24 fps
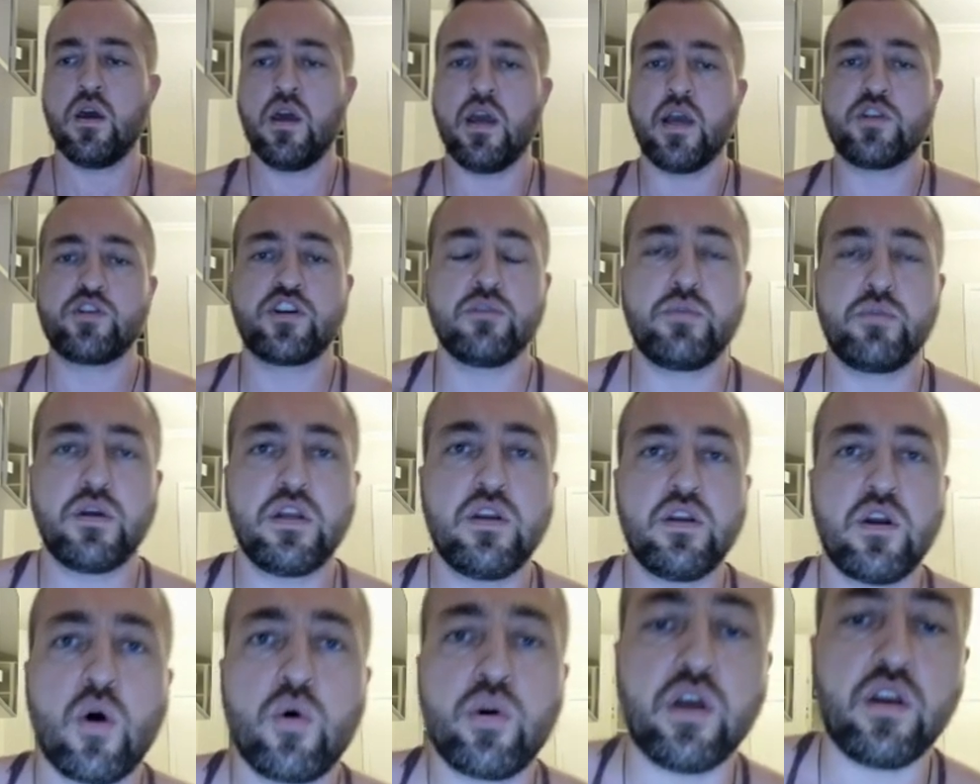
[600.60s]
It should
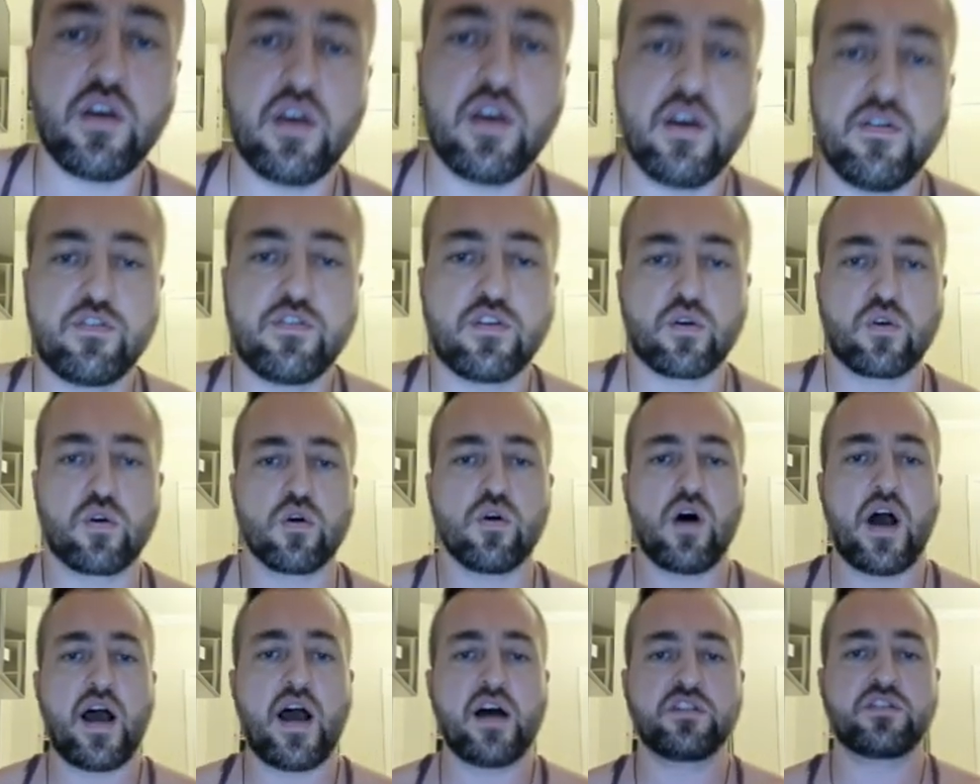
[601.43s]
be noted, if the
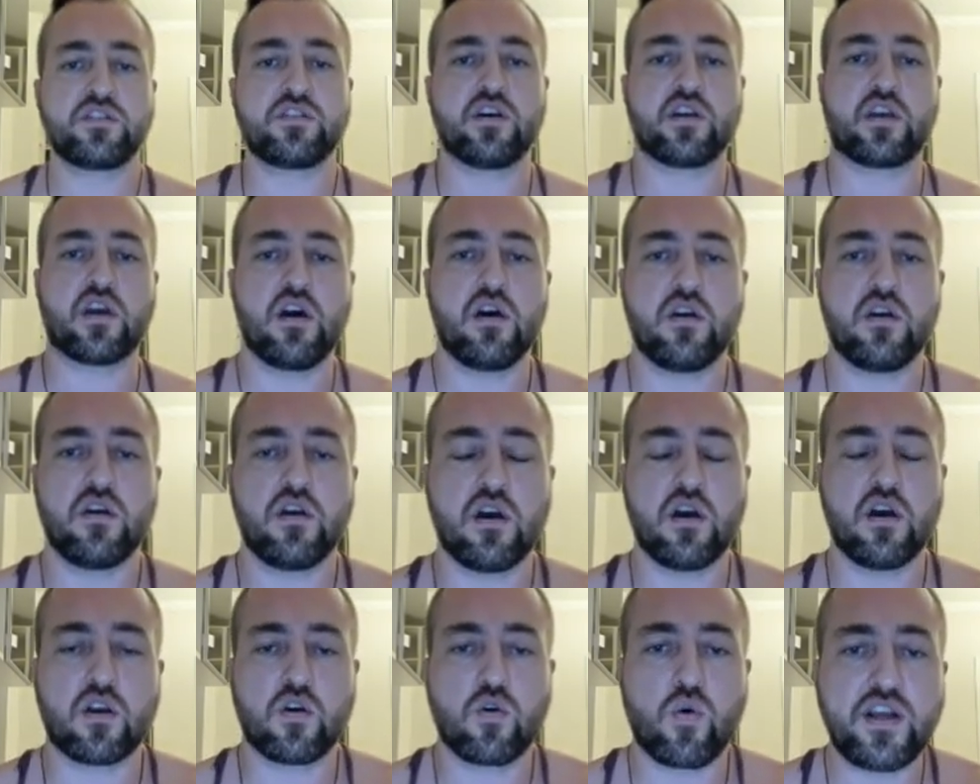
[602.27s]
girl has like
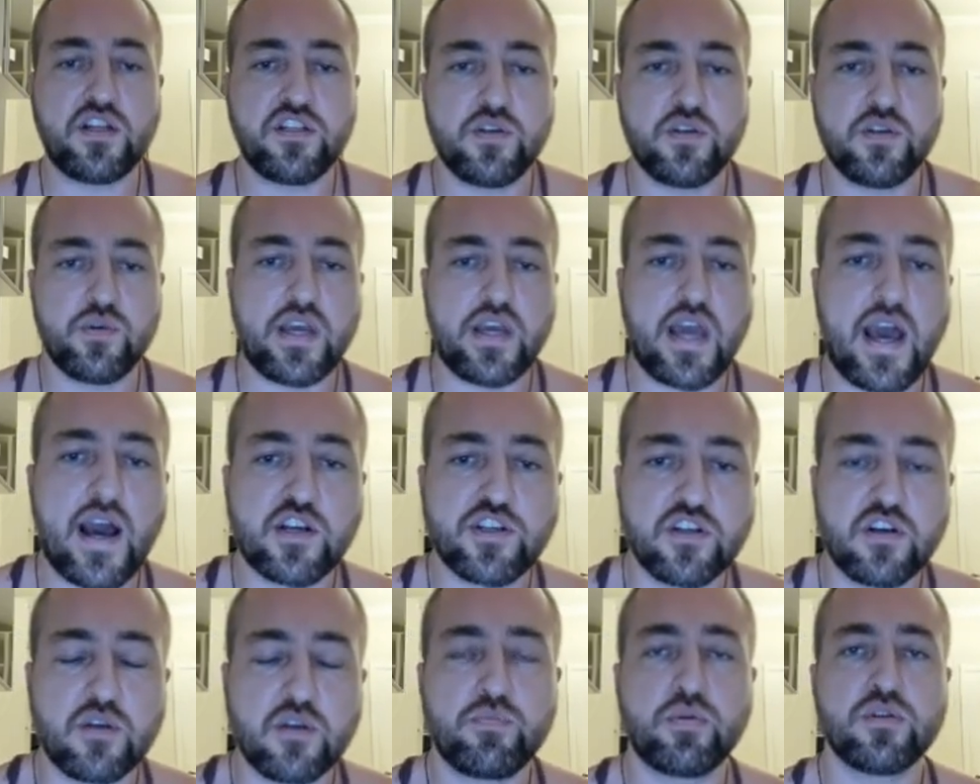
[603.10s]
a crazy
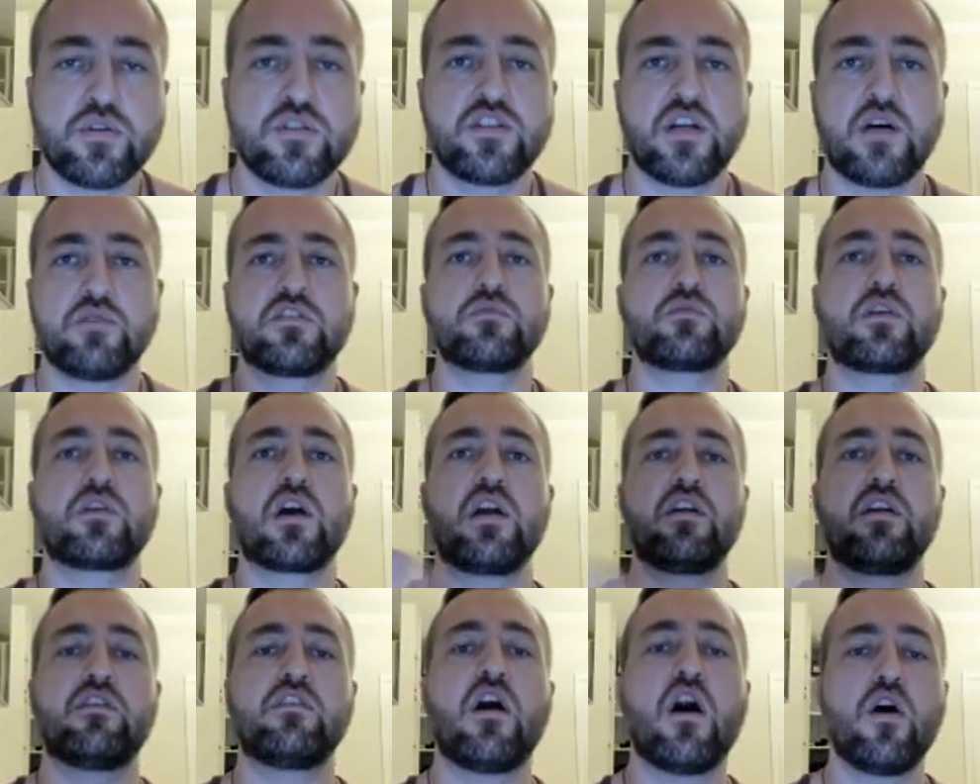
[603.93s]
reaction or puts down some
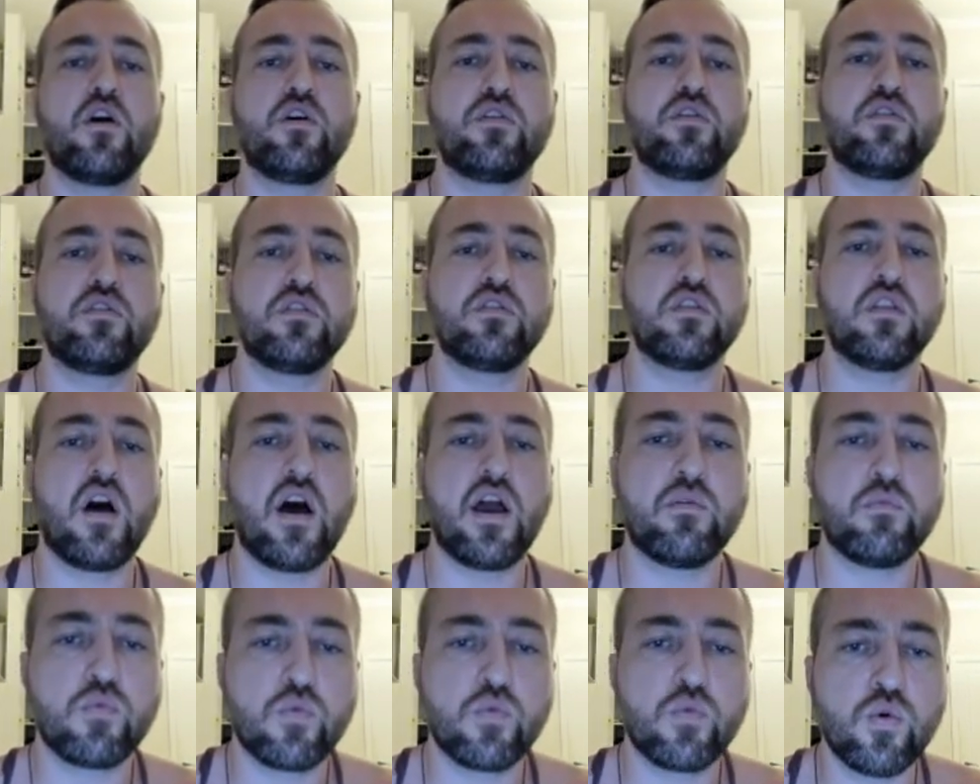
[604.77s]
kind of hard
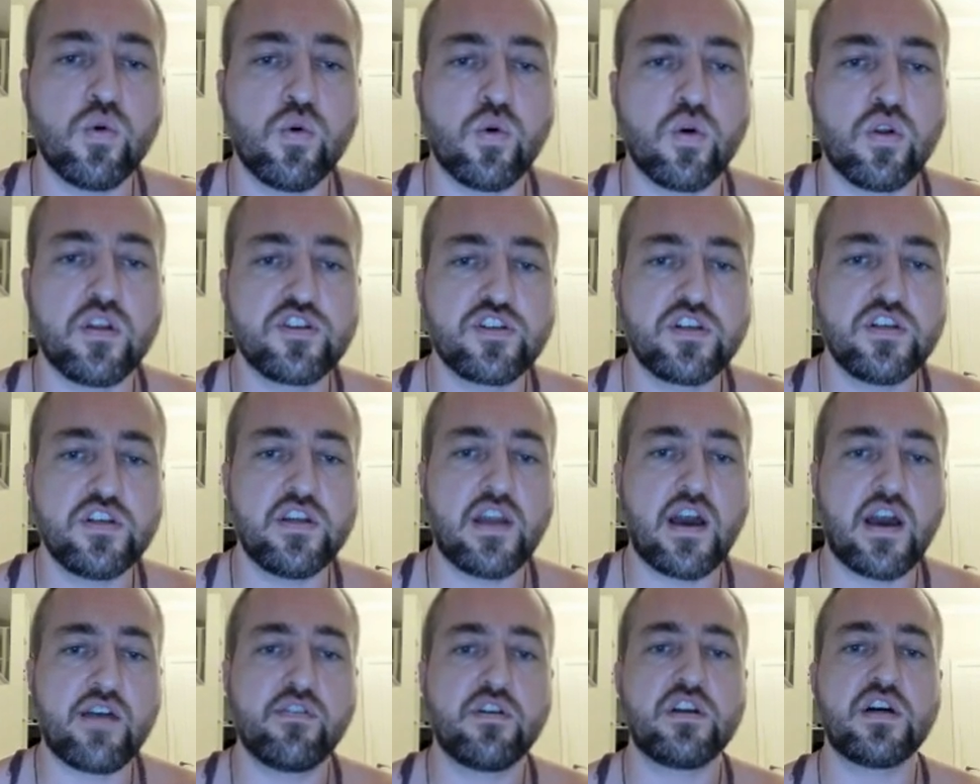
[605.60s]
line rule that she
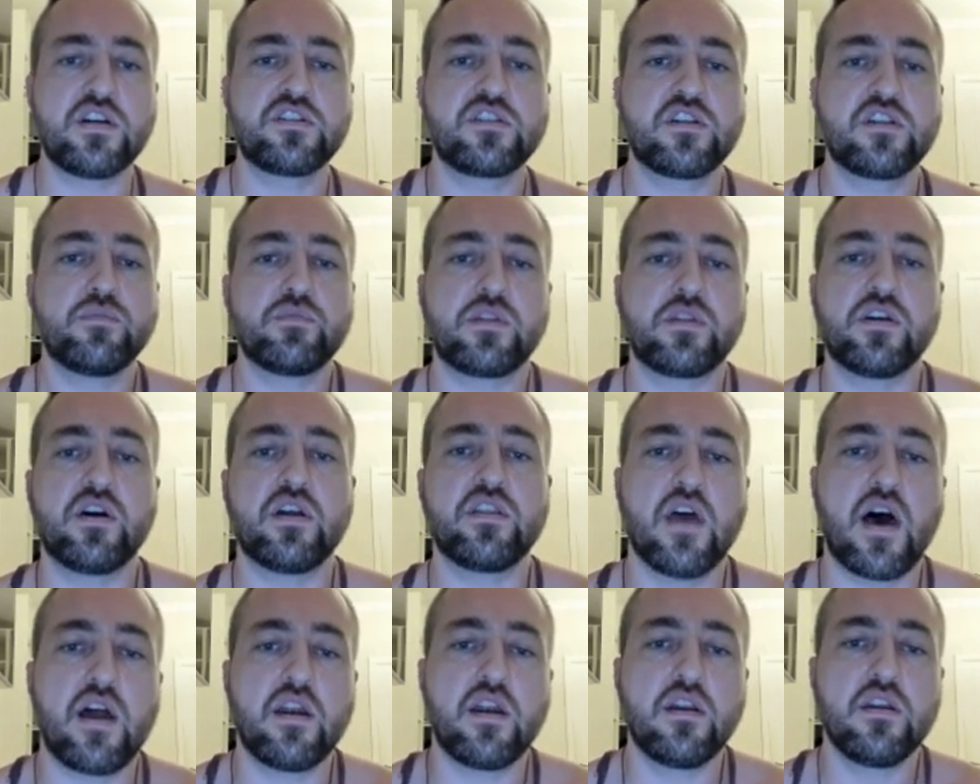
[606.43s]
never does something
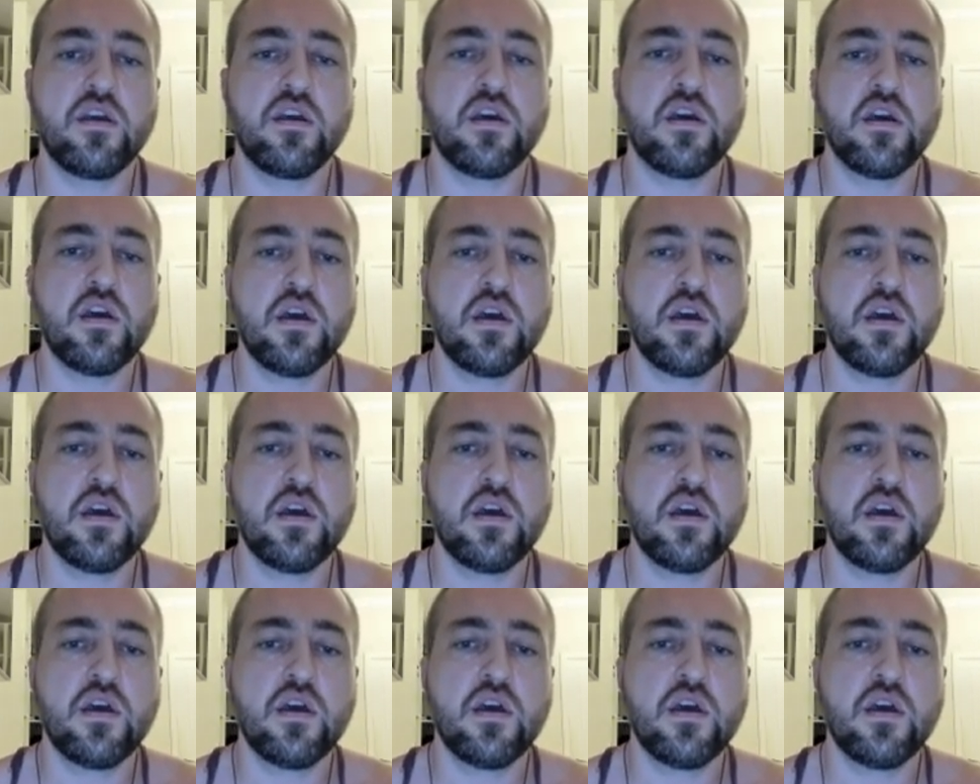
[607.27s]
like that,